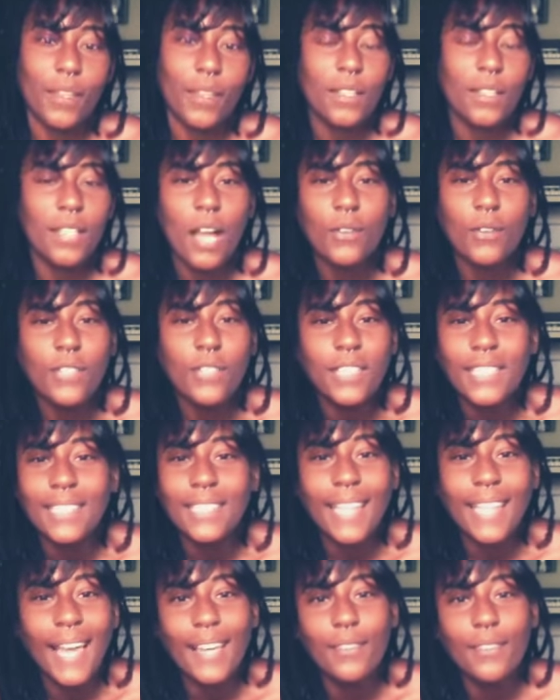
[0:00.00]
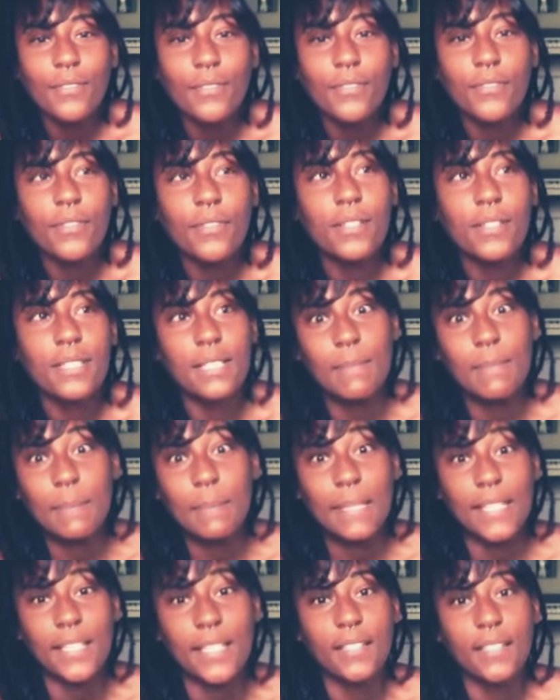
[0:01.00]
Not really life to
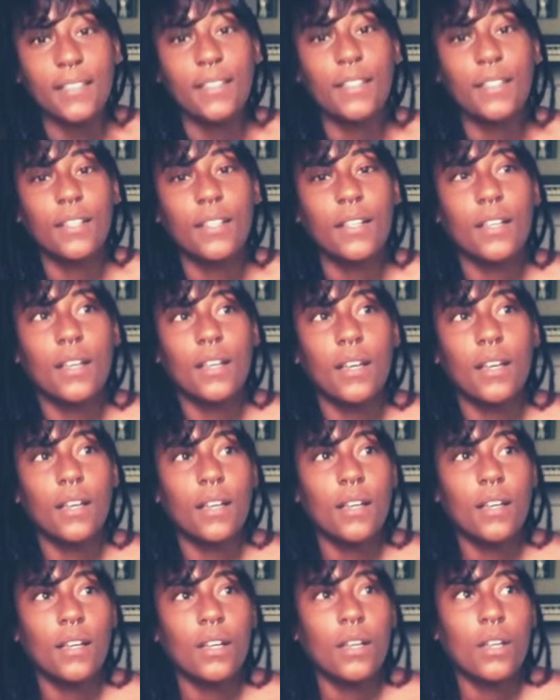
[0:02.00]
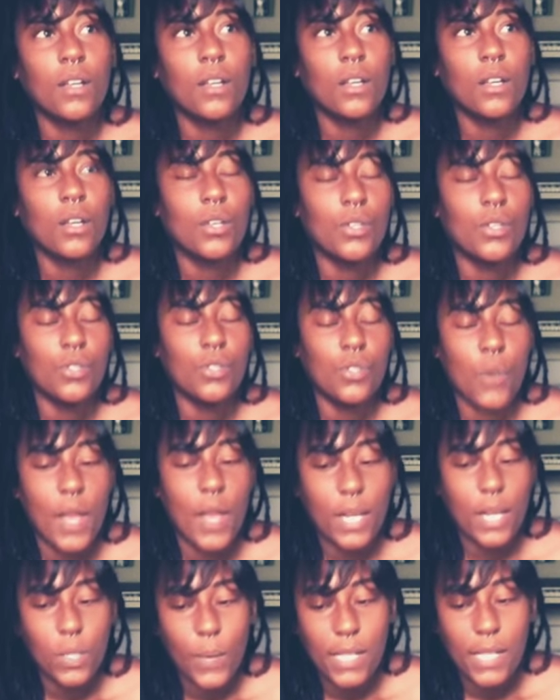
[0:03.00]
me. So
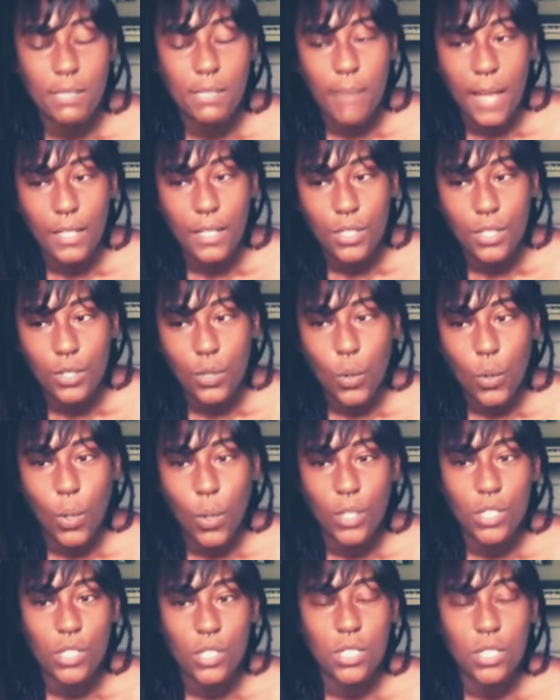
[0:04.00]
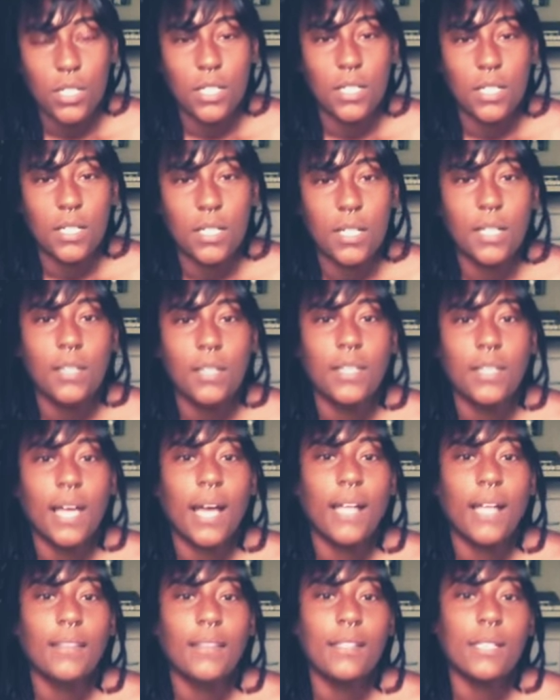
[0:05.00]
anyways, back to the question
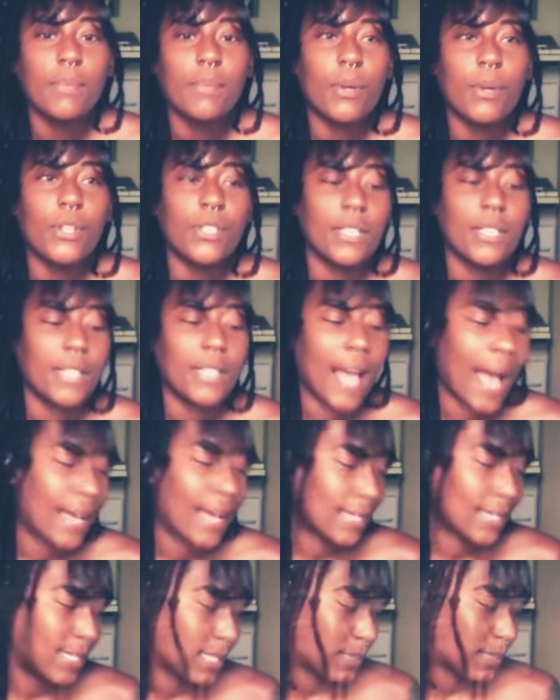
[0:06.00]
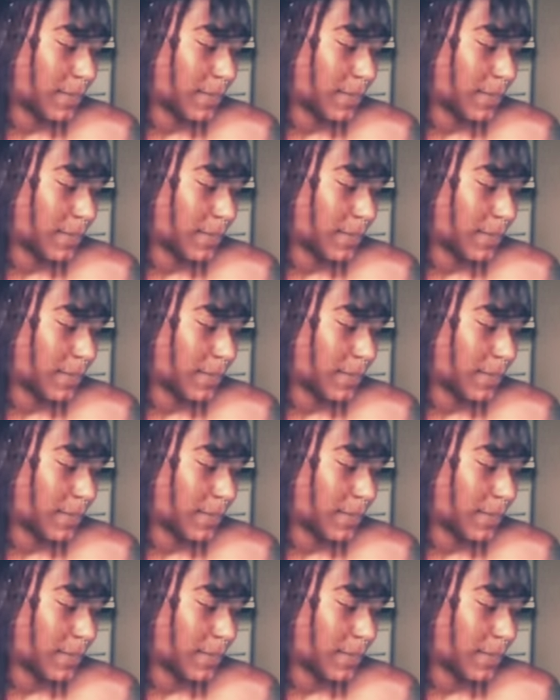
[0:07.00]
that this person asked